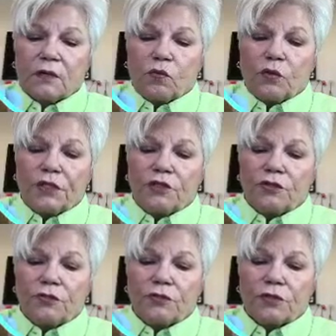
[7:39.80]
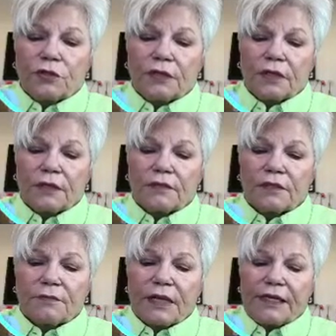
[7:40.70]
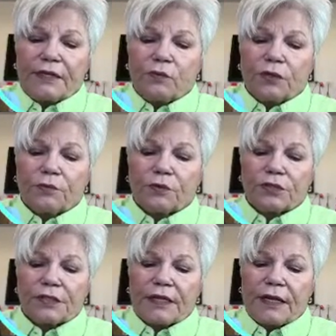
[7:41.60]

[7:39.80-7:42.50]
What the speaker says: we used some 91%